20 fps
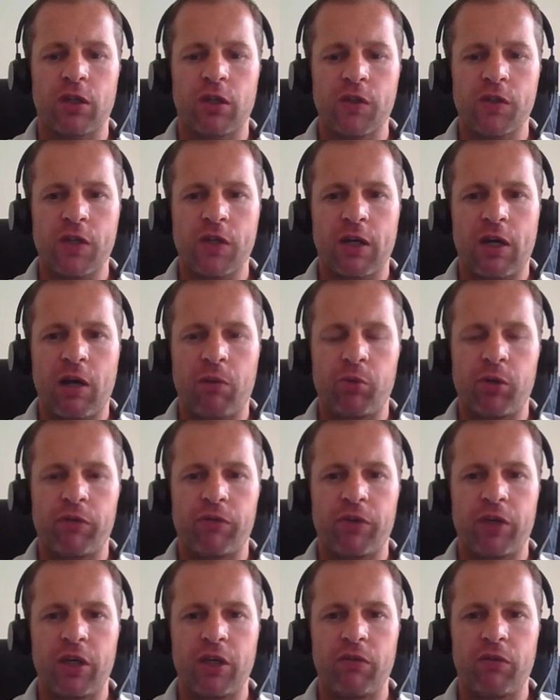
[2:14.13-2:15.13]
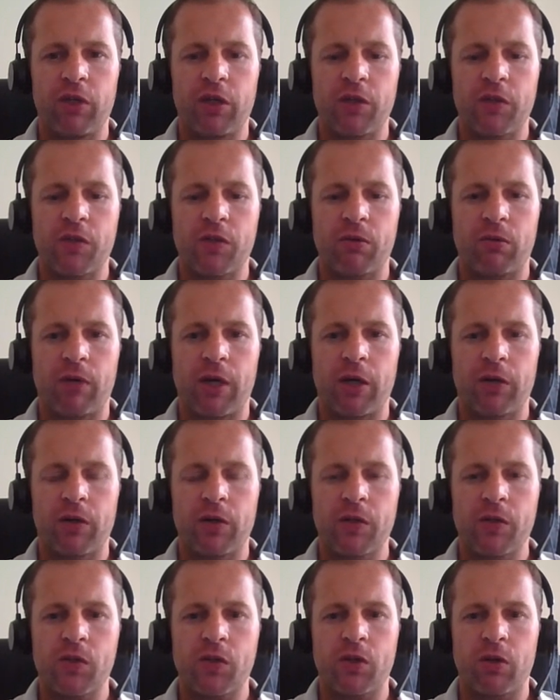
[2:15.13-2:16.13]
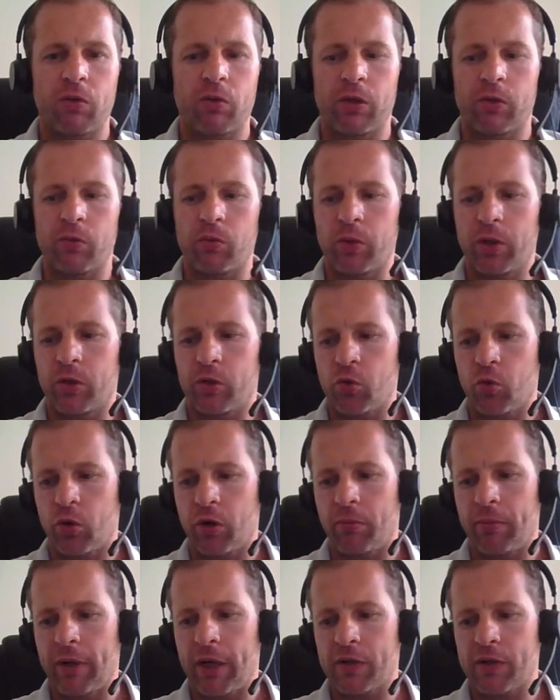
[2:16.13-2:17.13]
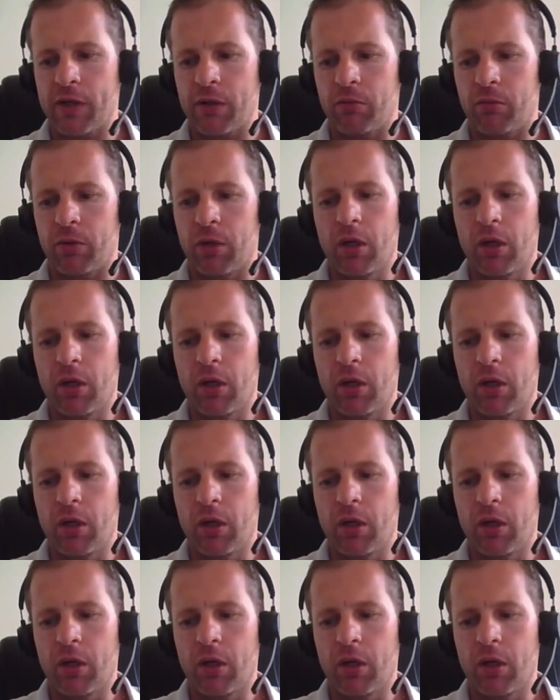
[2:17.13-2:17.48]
There's a couple of caveats around this, so we'll talk about them